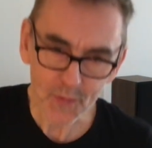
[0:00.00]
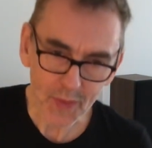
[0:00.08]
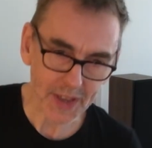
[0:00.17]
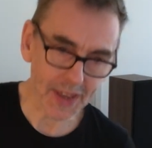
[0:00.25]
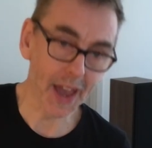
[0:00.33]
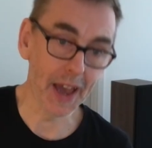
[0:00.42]

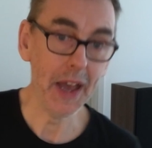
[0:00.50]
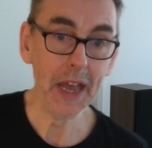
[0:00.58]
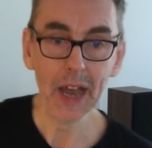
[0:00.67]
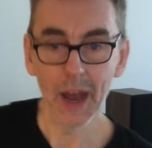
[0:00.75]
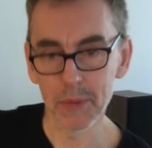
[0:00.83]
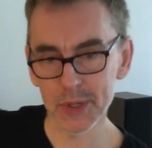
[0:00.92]
Yeah,
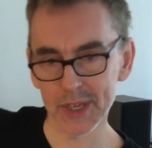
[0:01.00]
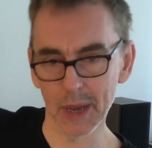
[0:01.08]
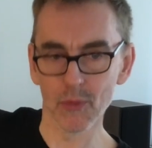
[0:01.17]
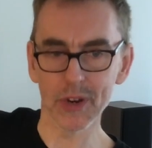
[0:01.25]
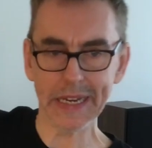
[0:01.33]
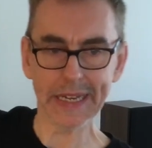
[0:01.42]
I must say
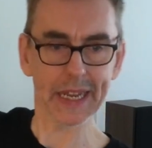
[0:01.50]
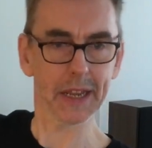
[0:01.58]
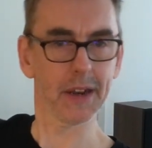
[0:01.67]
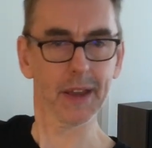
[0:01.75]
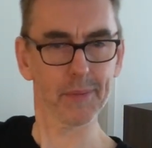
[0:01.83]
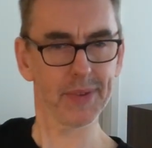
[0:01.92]
I'm really digging
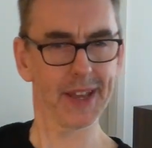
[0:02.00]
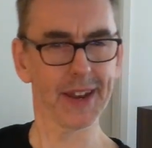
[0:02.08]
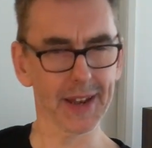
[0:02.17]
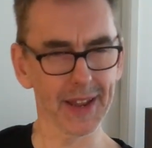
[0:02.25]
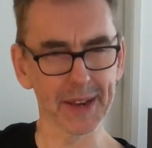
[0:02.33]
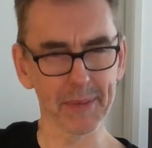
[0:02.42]
like playing a
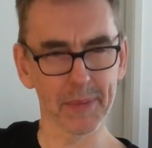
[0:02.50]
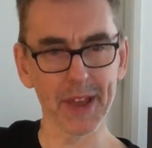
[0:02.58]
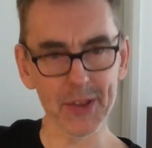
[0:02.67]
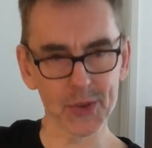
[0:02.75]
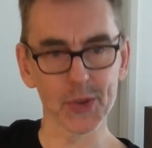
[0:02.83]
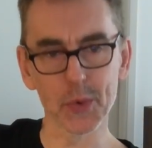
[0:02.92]
light
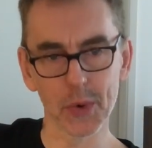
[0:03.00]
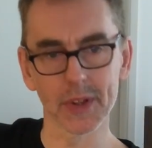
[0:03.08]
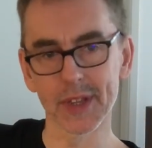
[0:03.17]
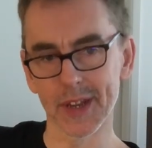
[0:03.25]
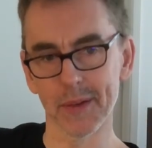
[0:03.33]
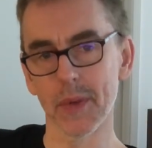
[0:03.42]
bass as well today.